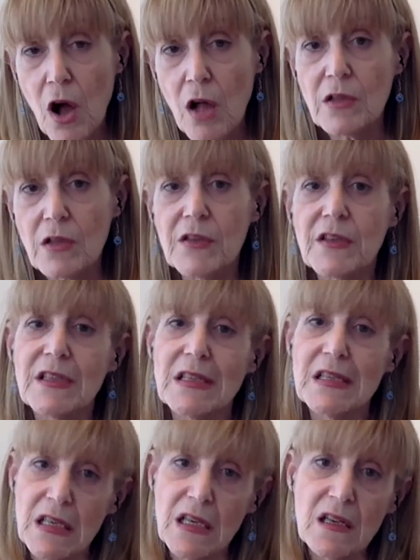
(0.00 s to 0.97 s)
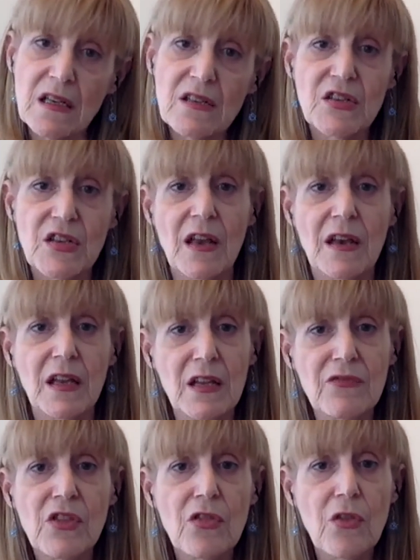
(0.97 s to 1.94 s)
call it a disease and
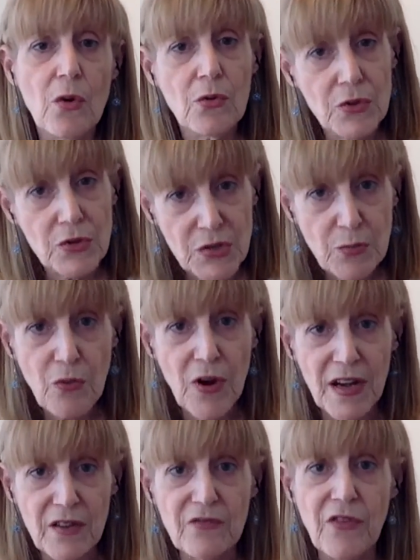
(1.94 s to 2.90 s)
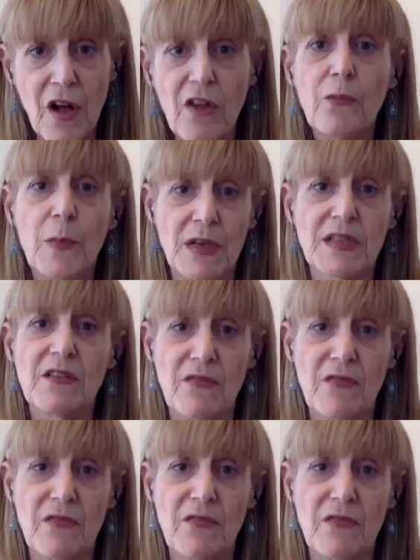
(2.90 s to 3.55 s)
even though there's brain involvement,